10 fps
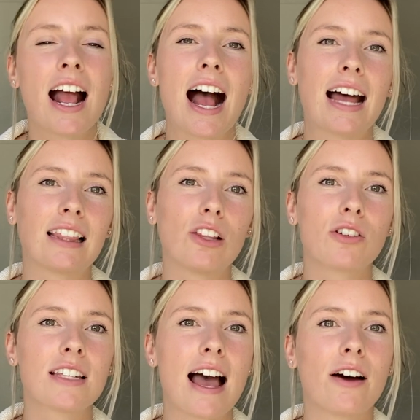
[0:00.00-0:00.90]
and
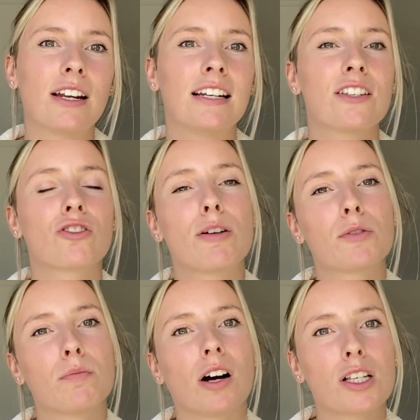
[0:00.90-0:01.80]
look down in the
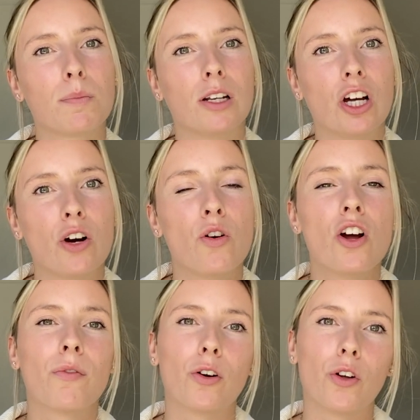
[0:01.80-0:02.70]
description box below
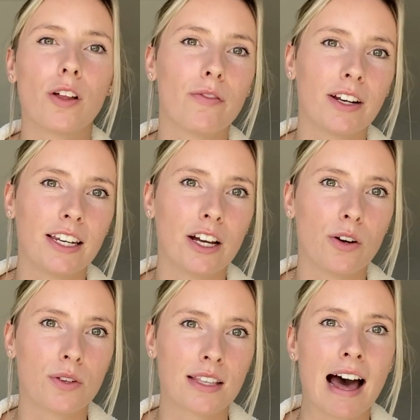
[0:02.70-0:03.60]
for other
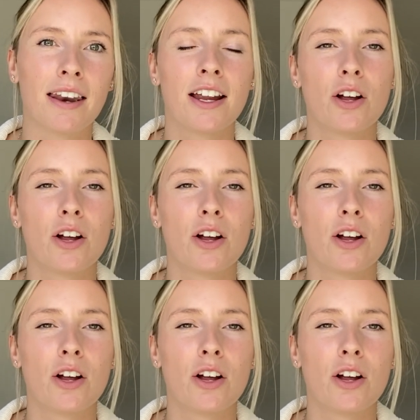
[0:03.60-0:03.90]
videos that